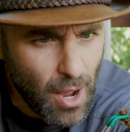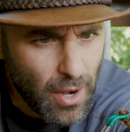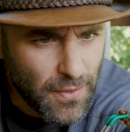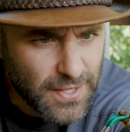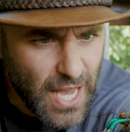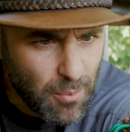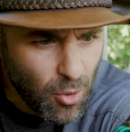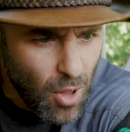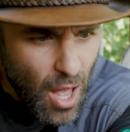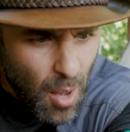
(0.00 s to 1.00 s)
out on the
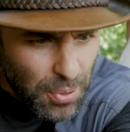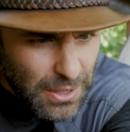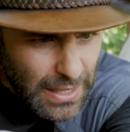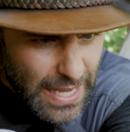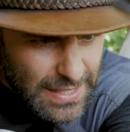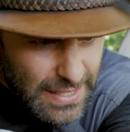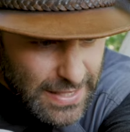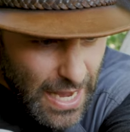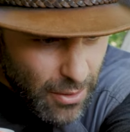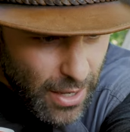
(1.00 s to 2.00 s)
table, place it
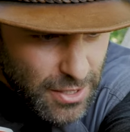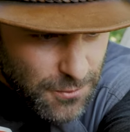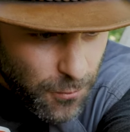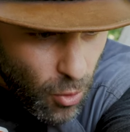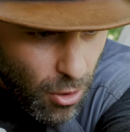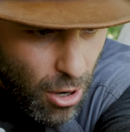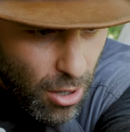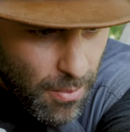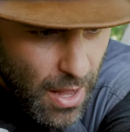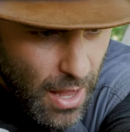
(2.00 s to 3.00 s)
down on his forearm,